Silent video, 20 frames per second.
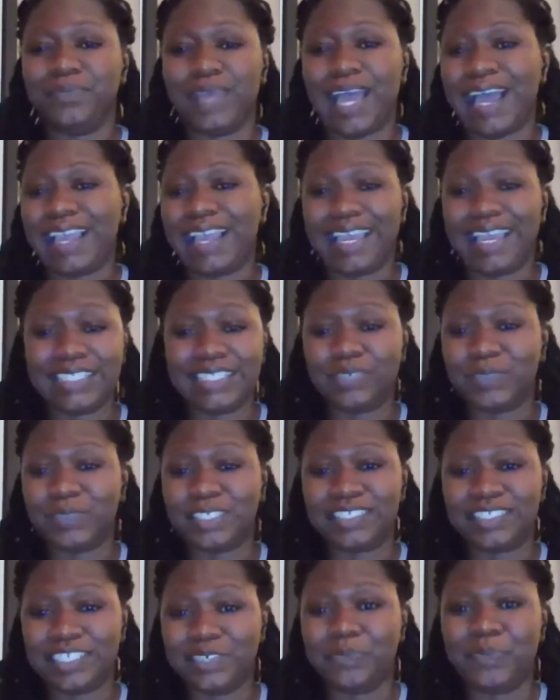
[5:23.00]
I guess it would
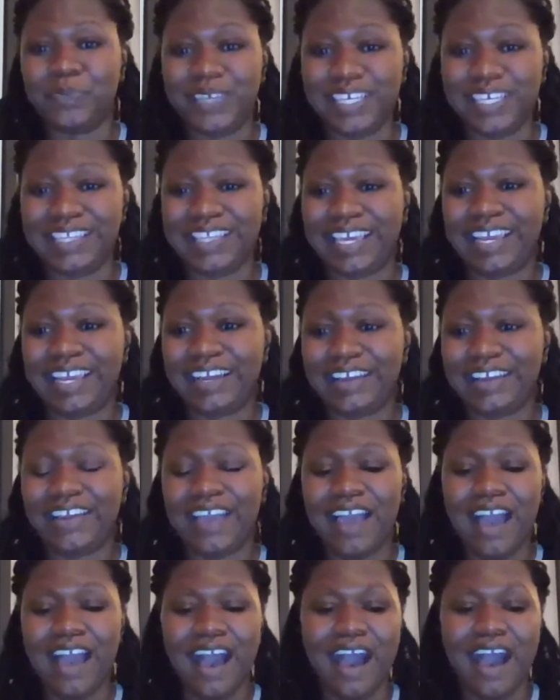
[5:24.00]
still be there.
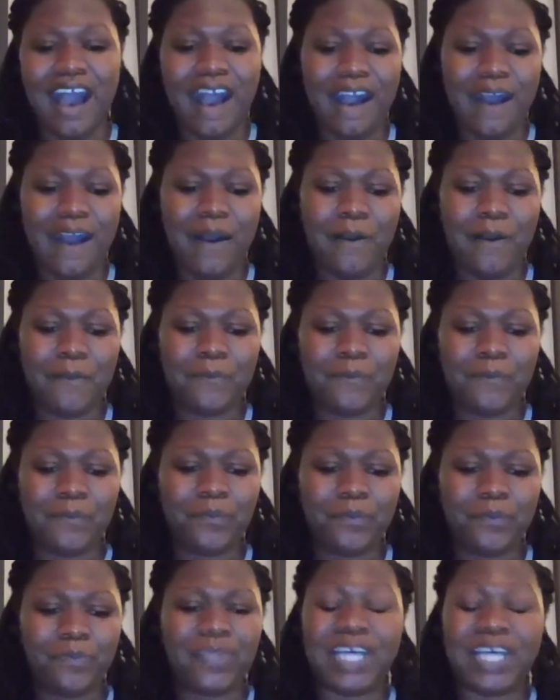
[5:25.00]

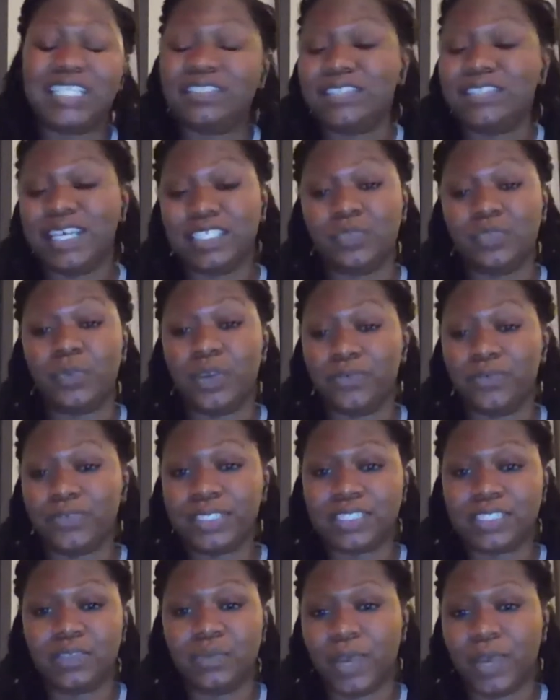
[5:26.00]
That's one
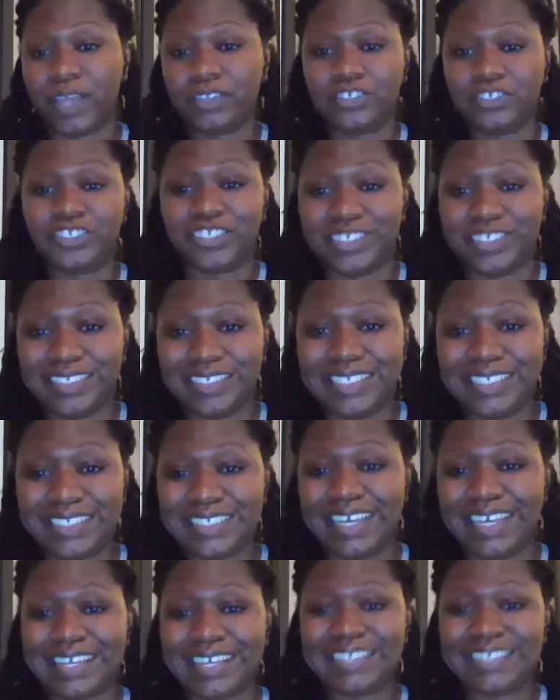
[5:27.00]
reason why you should
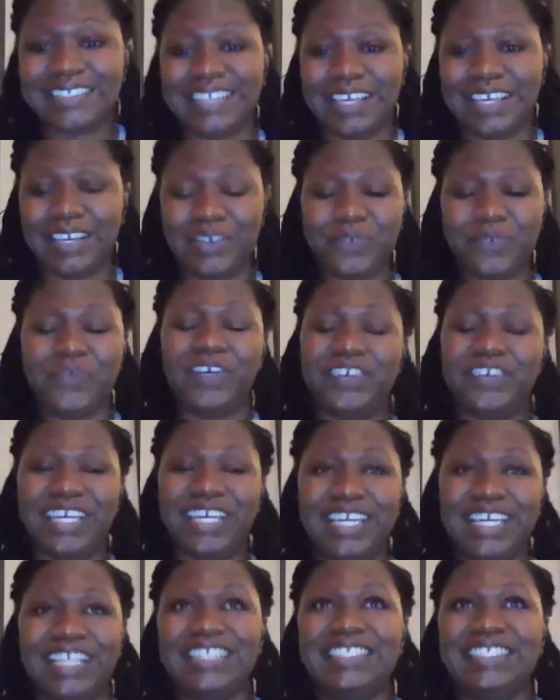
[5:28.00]
detox, and we'll
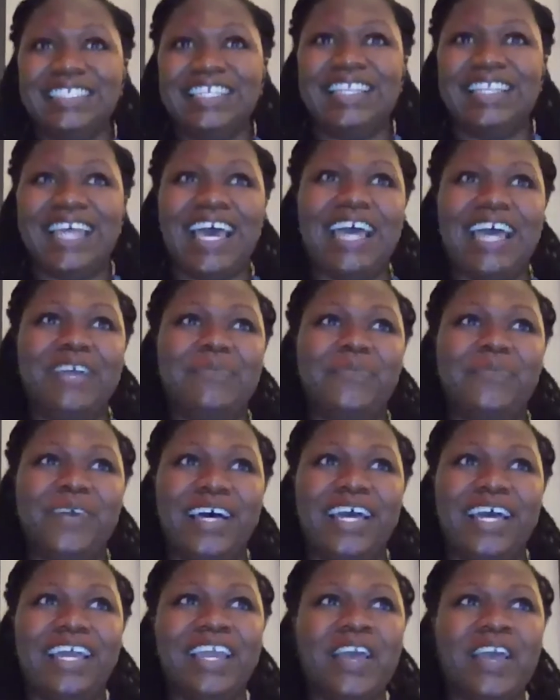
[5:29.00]
get into that.
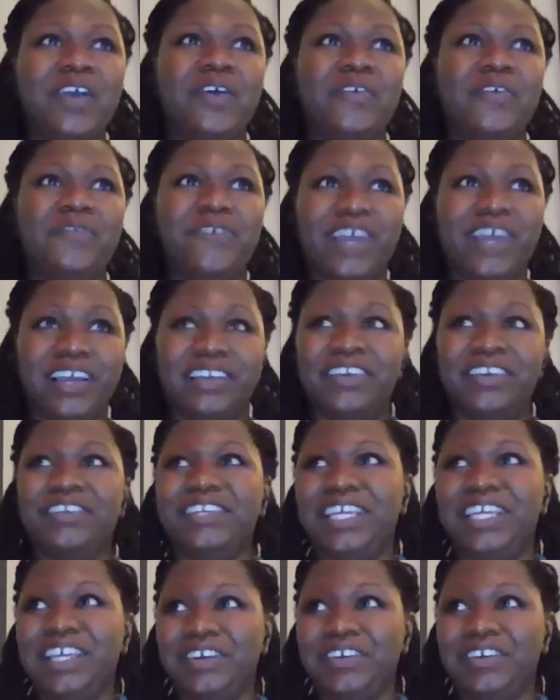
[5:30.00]
But regular
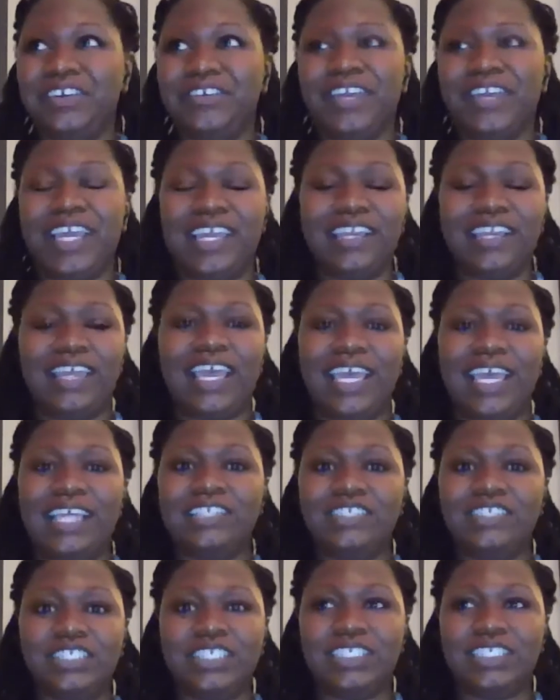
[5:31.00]
deodorant,
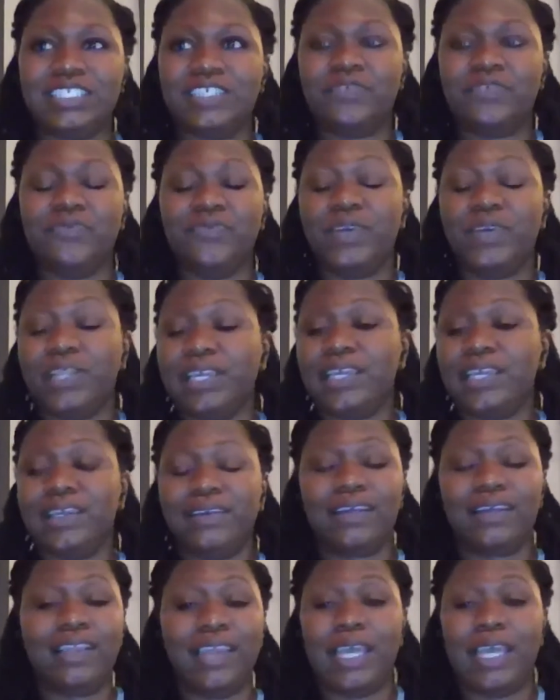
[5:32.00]
it just really
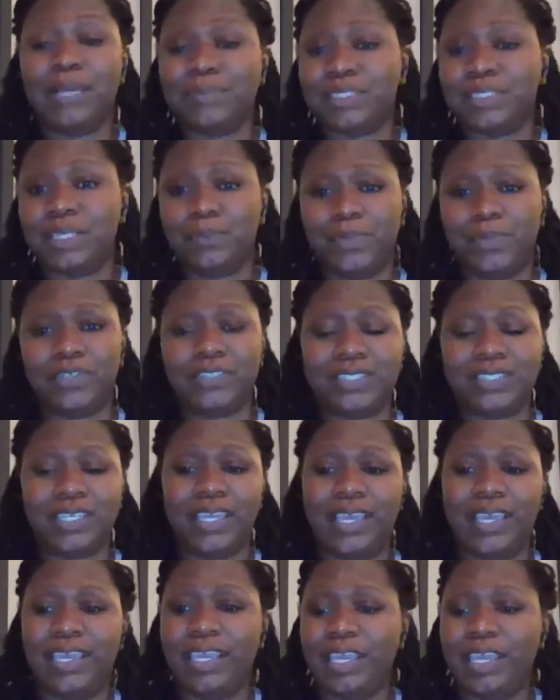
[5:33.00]
clams up your
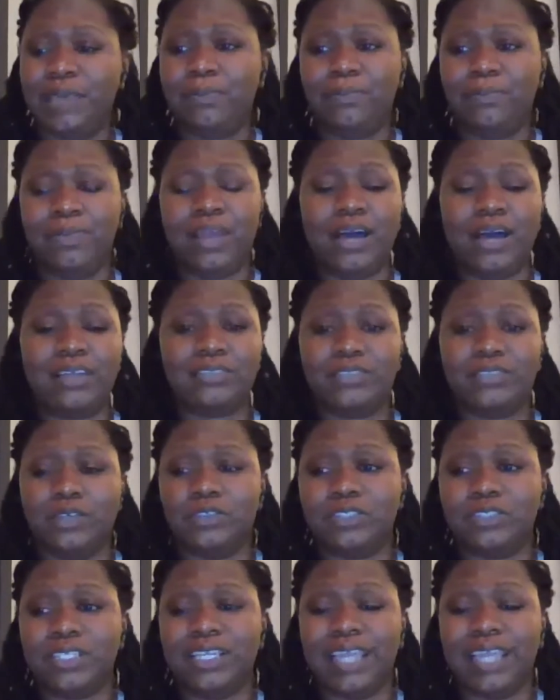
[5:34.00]
skin, it blocks
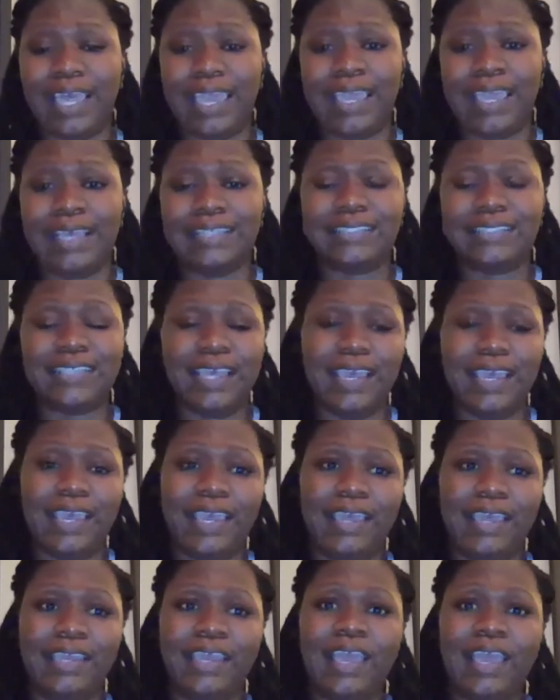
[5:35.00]
those glands,
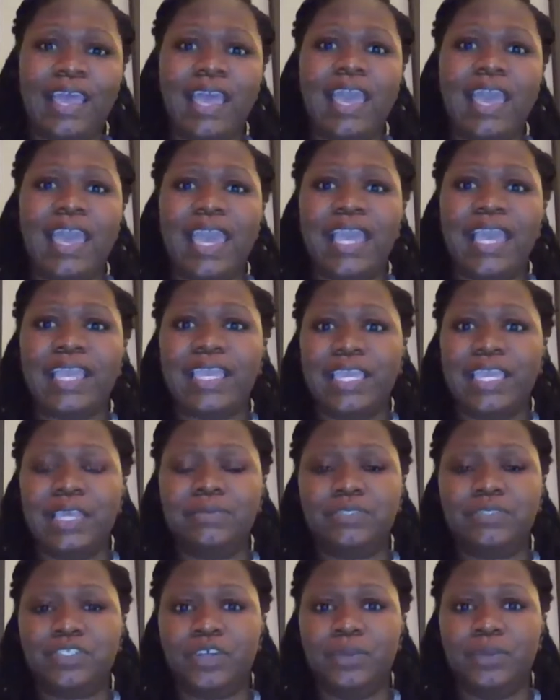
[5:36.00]
and it
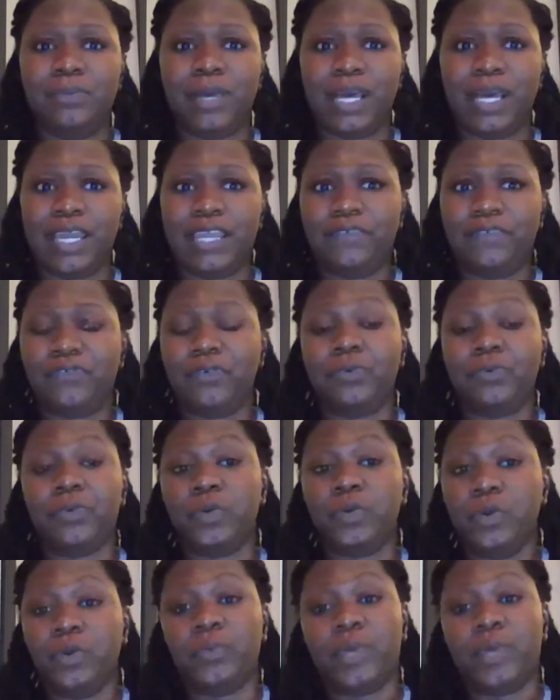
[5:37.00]
keeps your body from
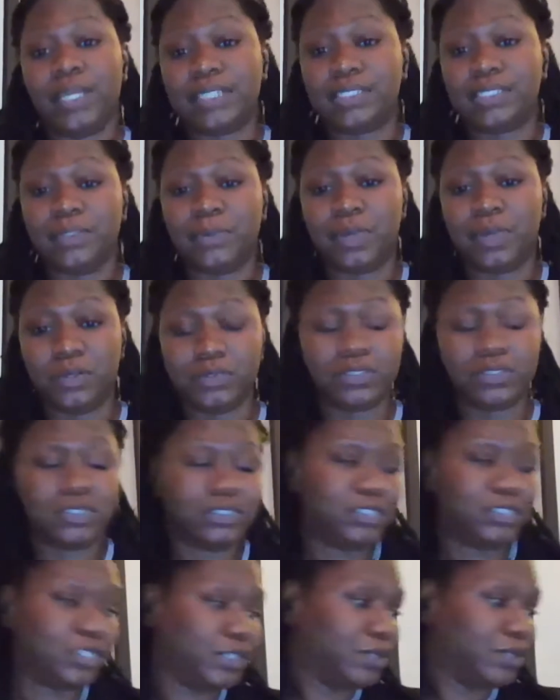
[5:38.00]
doing what it's supposed
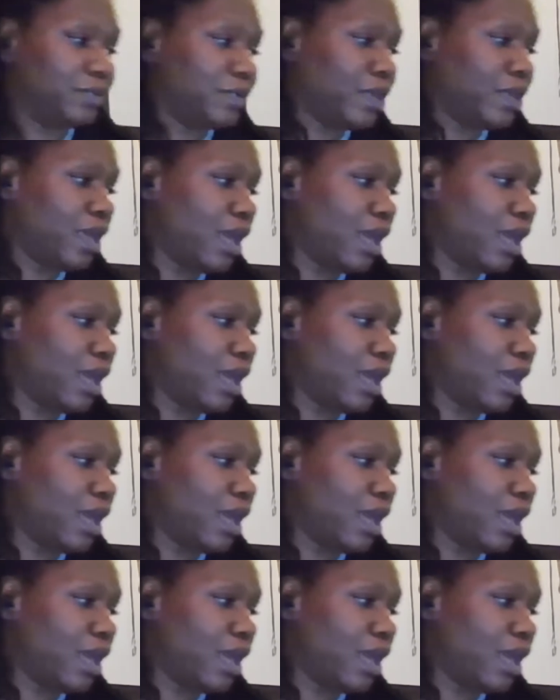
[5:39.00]
to do.